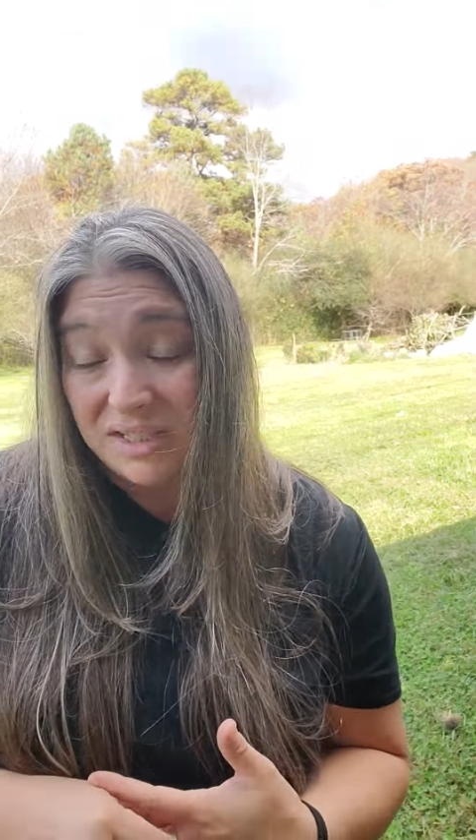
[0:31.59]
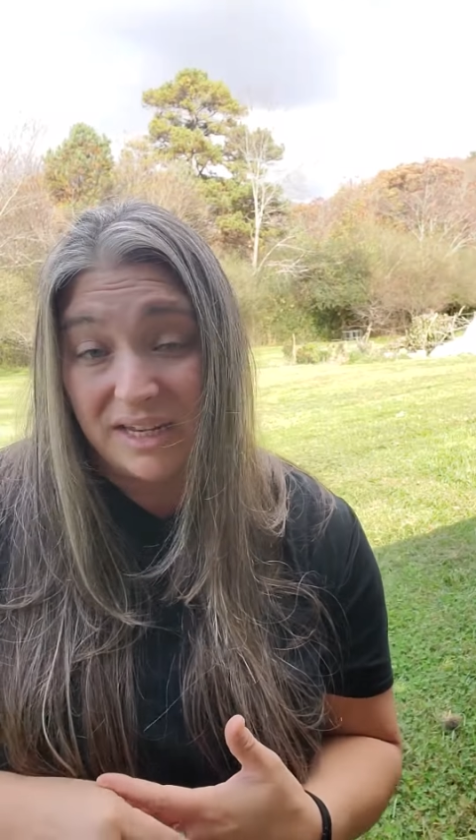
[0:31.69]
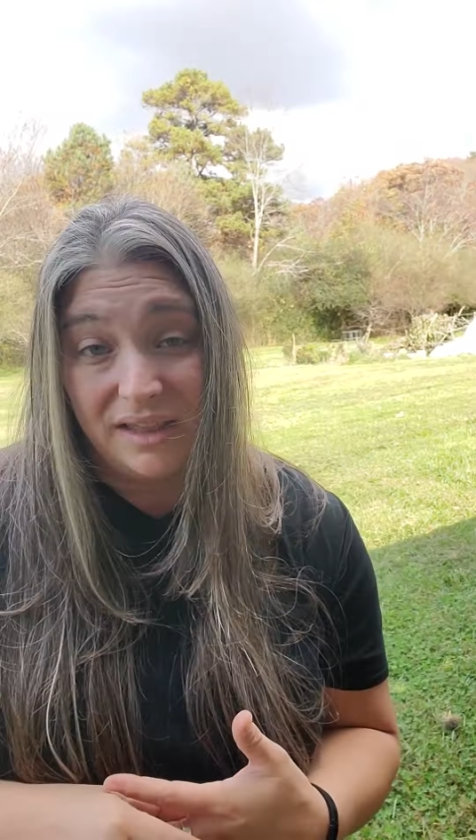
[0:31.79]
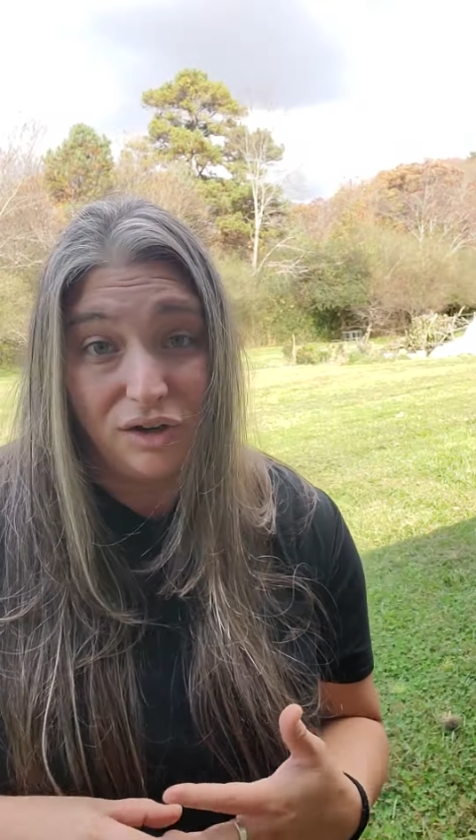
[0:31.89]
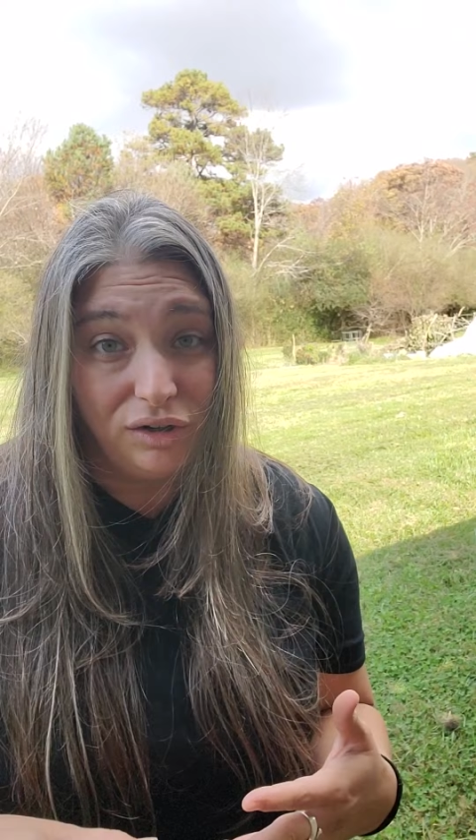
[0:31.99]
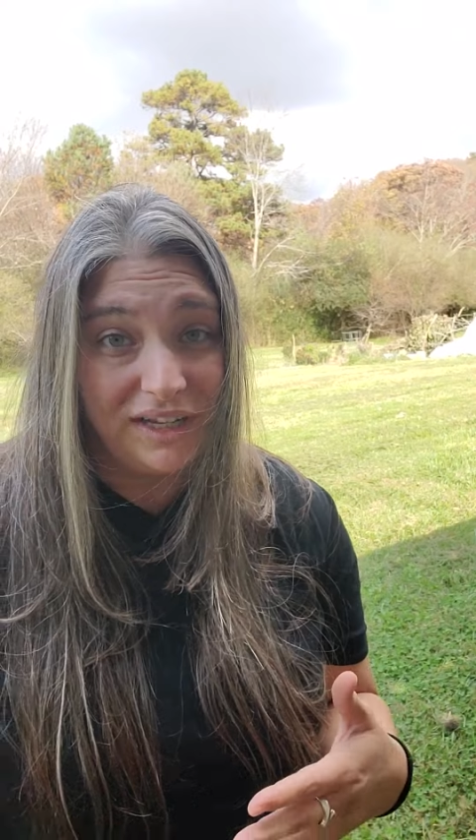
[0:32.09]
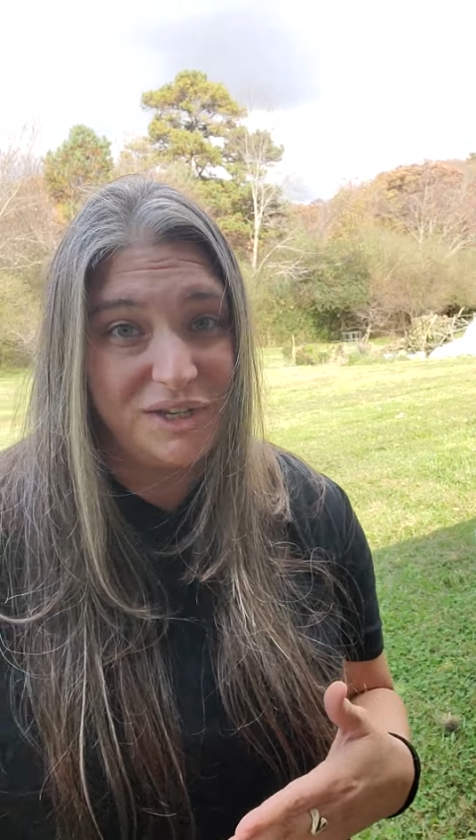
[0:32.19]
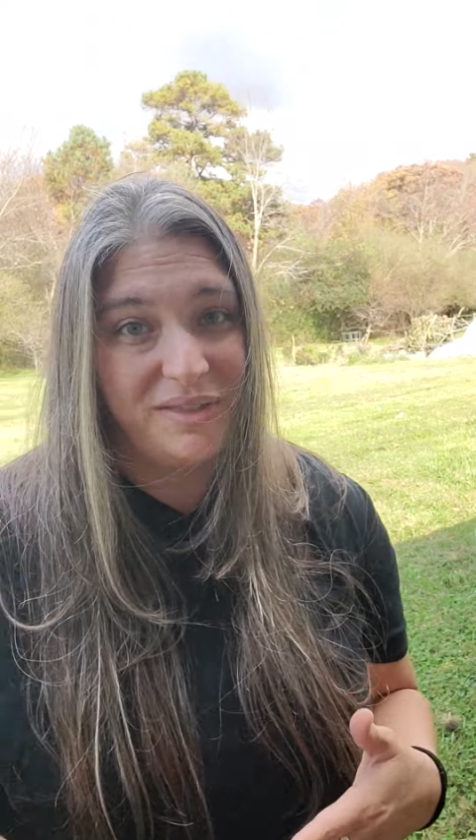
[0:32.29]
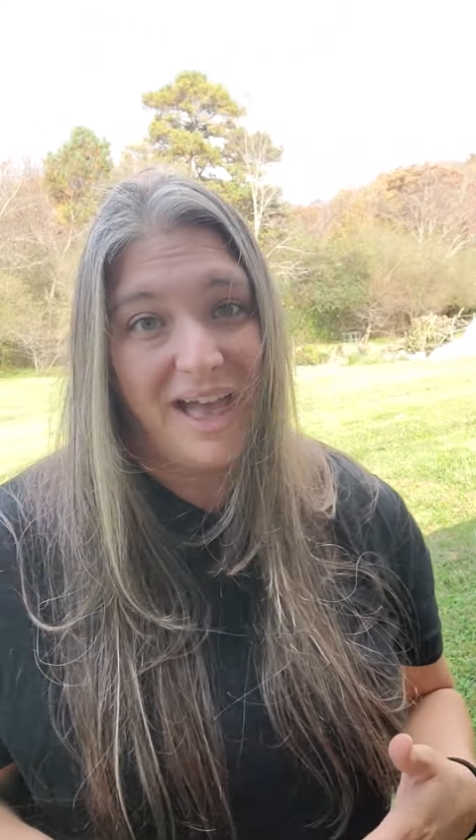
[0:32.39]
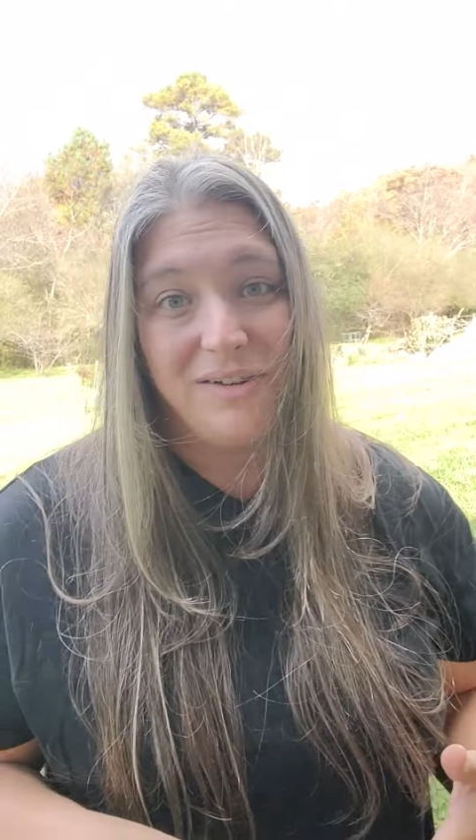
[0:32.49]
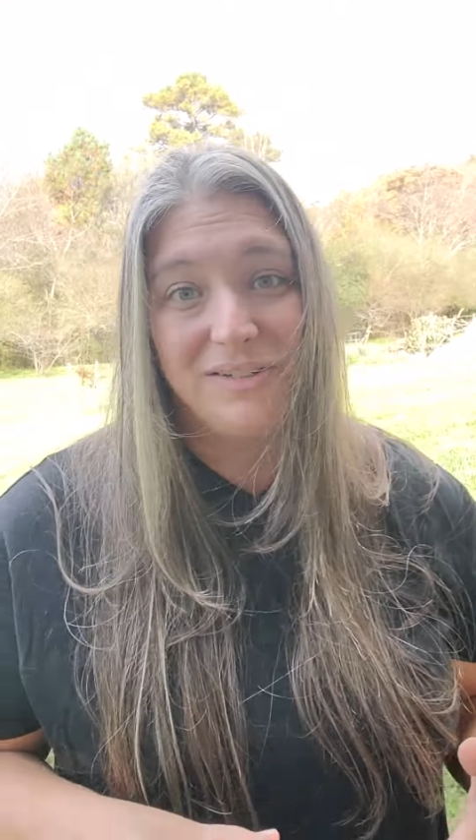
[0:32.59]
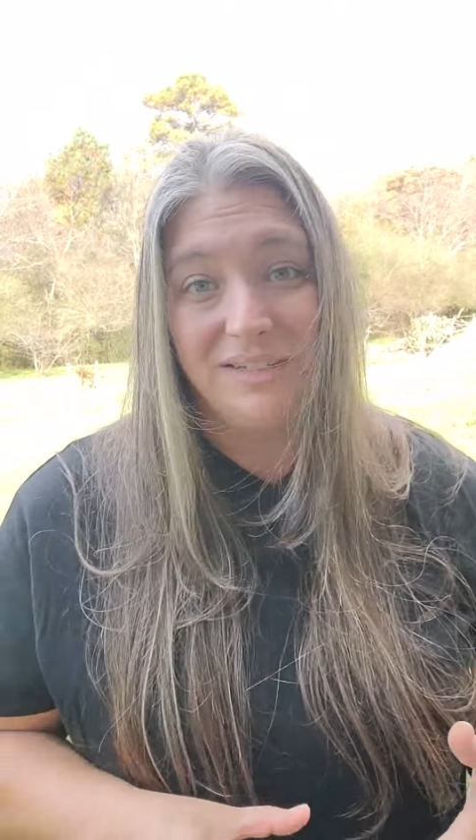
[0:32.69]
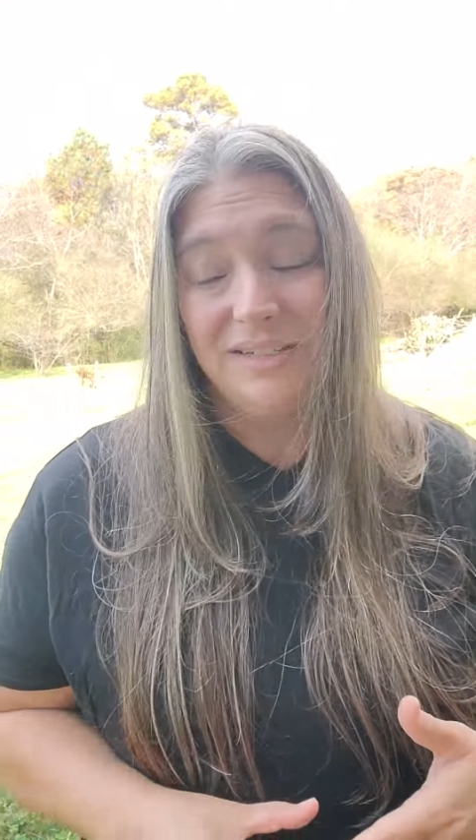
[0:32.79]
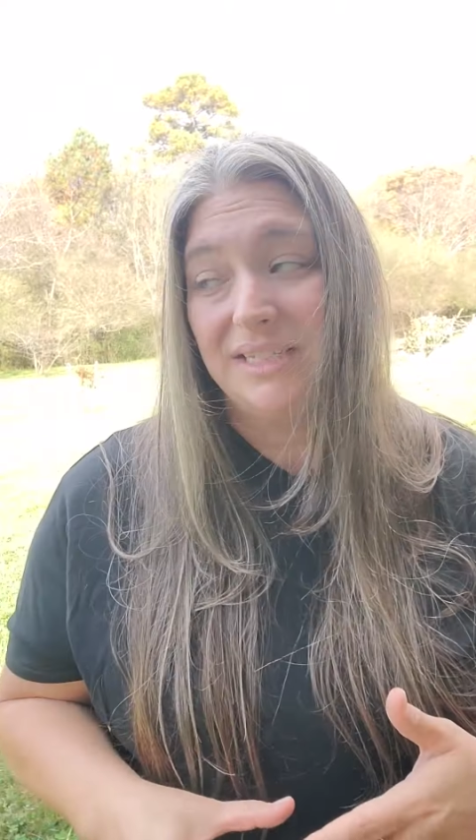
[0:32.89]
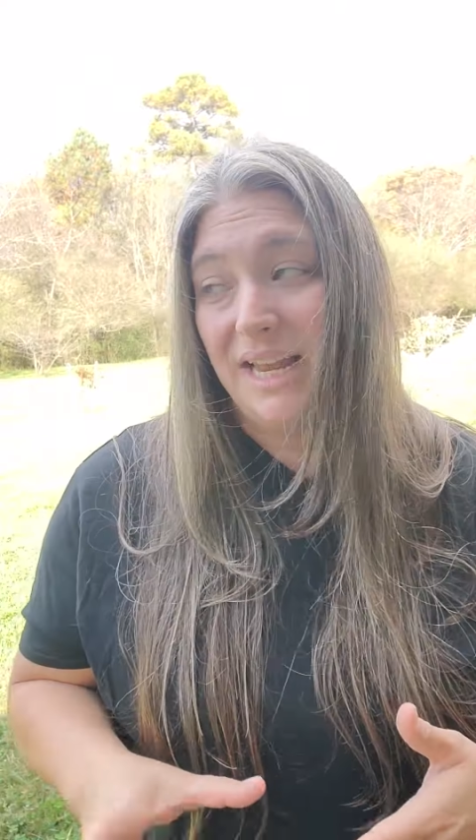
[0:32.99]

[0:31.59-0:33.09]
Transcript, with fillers: in the early 2000s